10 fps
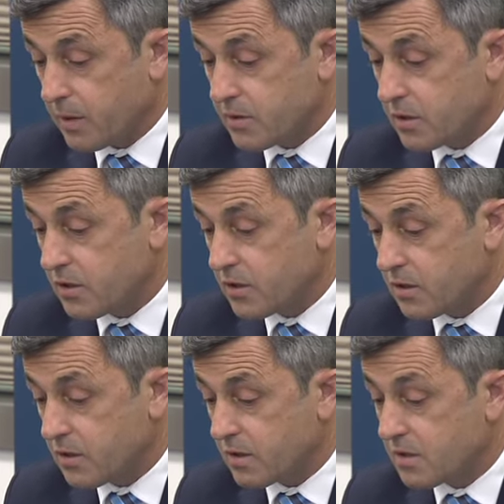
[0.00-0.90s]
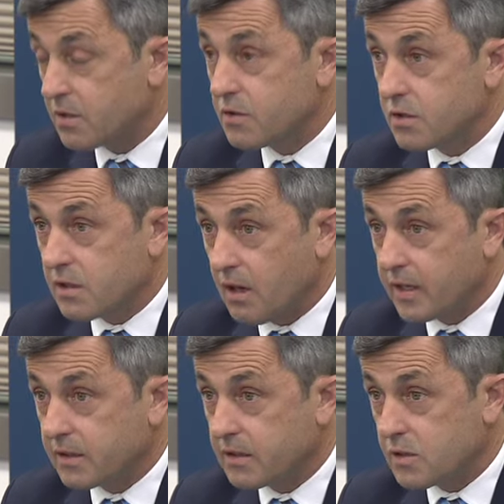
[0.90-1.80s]
Prosecution decisions
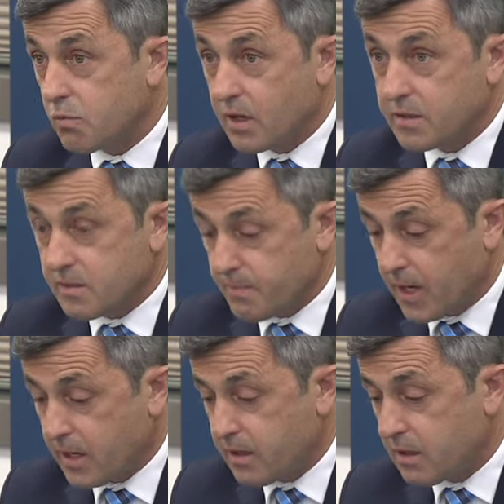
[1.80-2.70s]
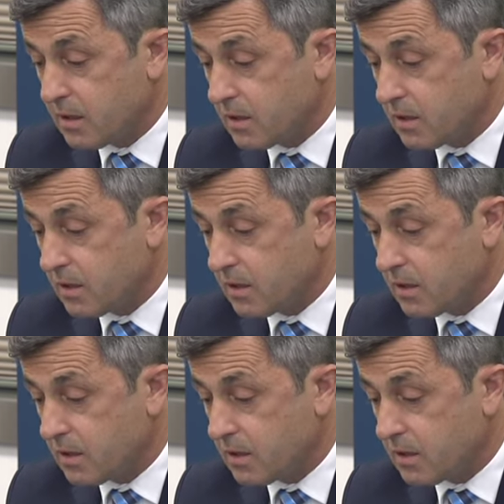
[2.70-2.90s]
like this, once made,